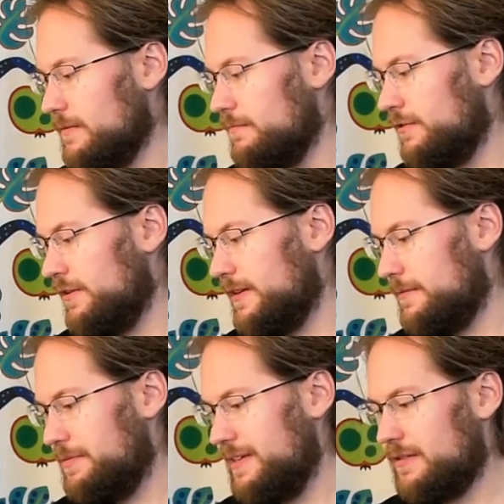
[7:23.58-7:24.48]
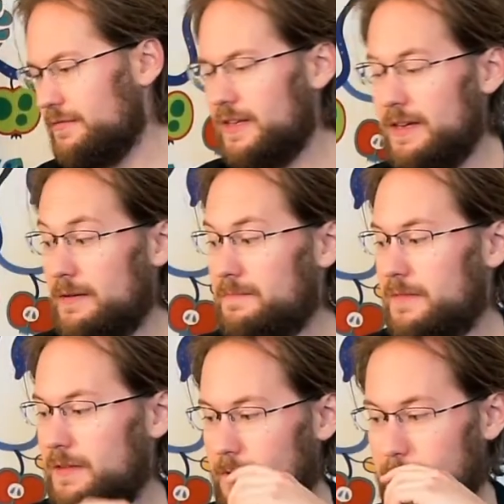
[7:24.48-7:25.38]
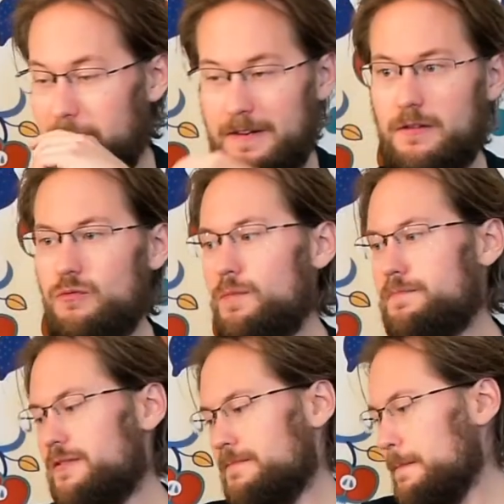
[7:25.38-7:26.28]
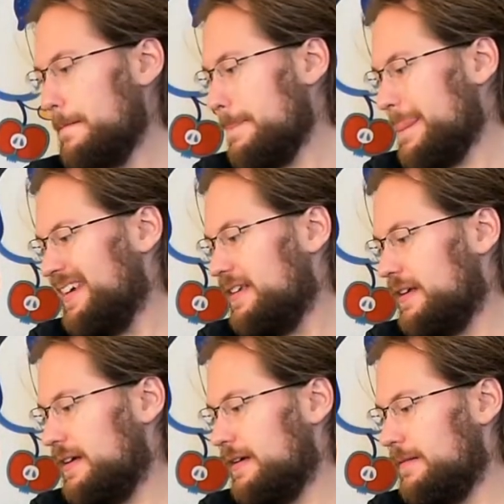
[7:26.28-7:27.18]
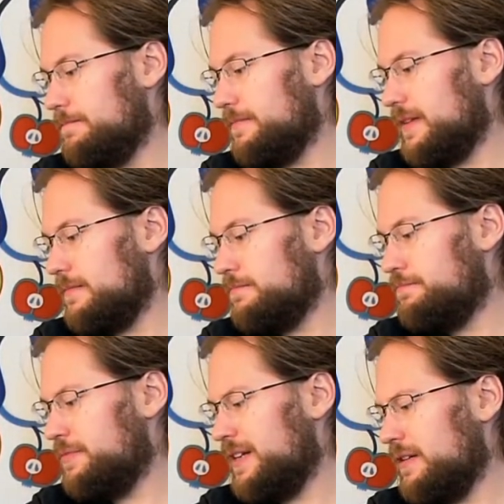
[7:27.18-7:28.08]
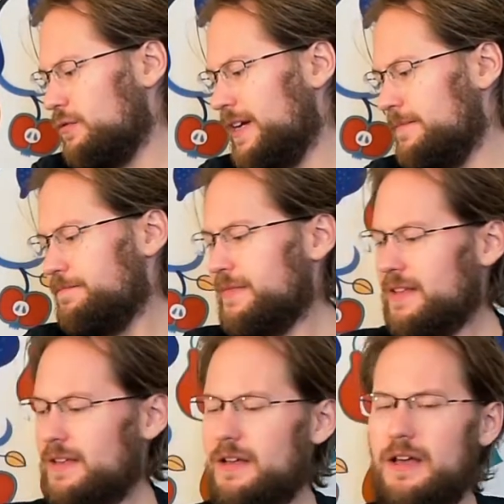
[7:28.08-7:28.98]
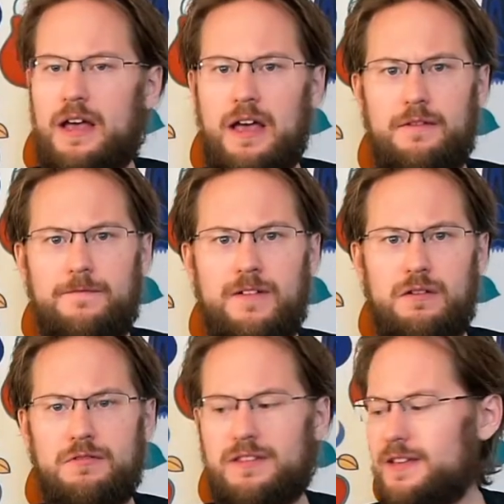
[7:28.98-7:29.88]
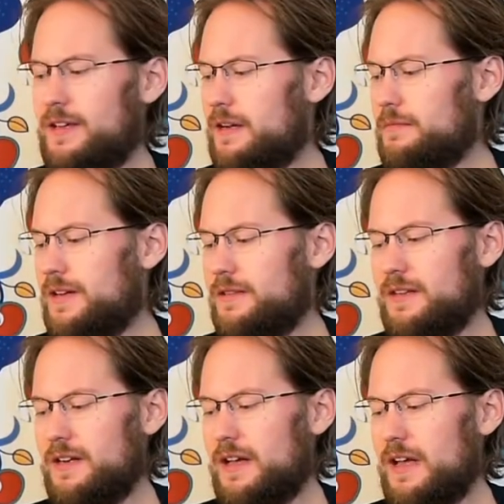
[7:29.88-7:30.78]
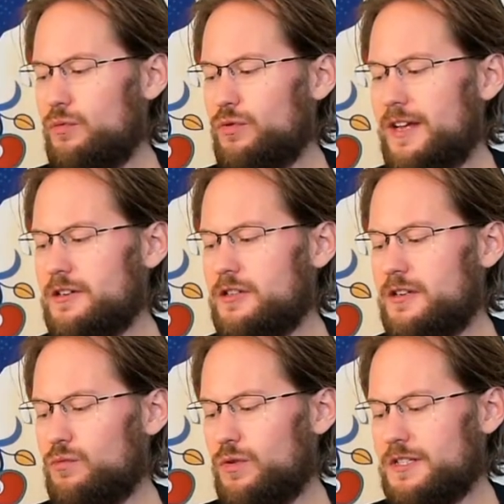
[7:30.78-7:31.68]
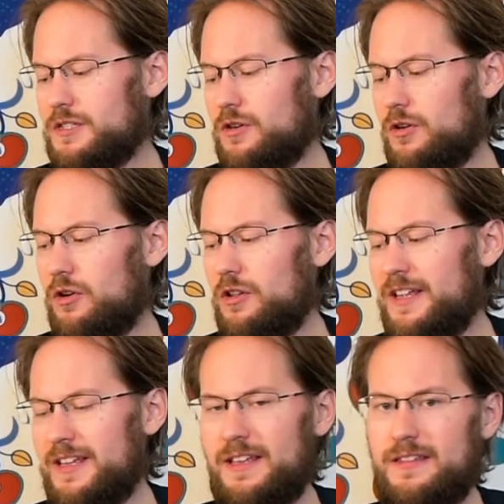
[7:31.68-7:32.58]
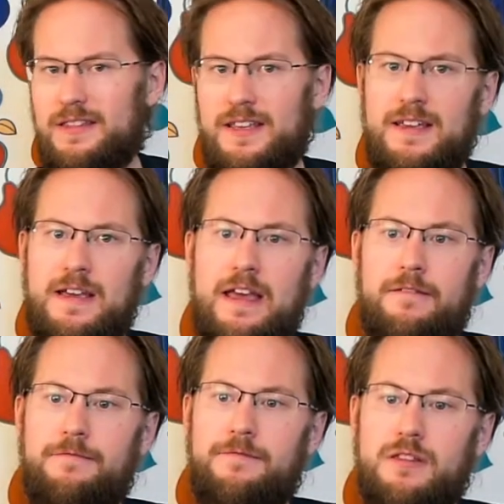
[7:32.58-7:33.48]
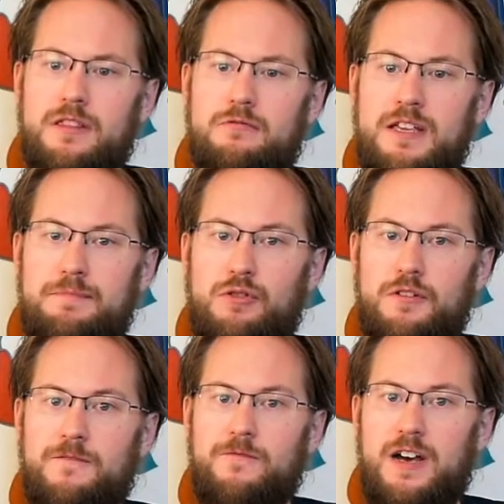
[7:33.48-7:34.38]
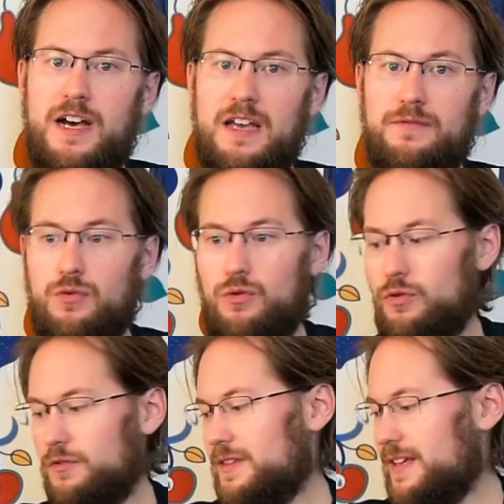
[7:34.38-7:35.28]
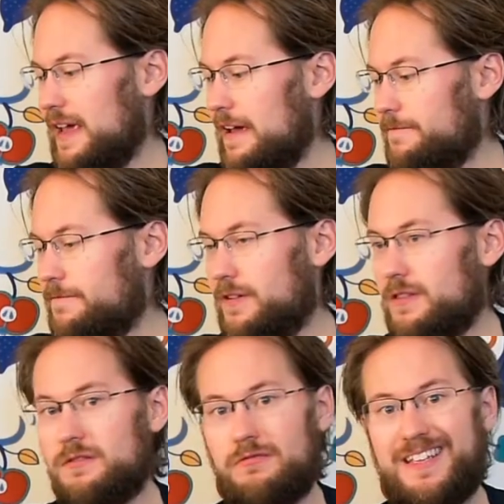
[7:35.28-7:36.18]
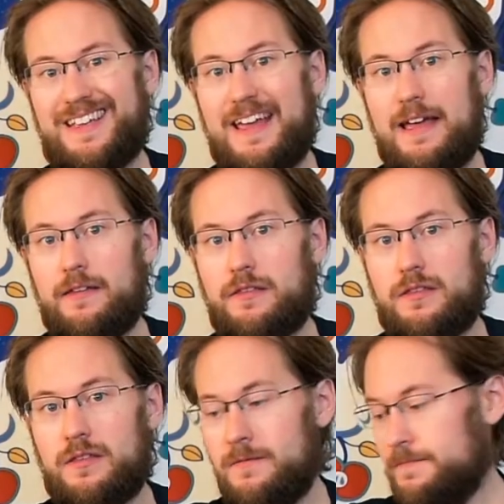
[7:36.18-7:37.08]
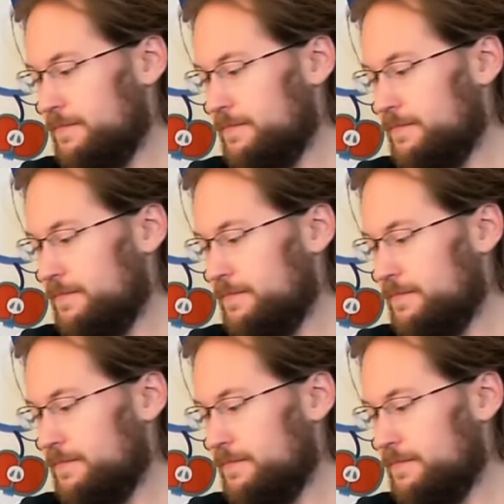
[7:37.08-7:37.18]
Brilliant piece of gear, in my opinion. Whoops. But anyway, I found the camera that I would actually want to call the F3.5 or the F3s.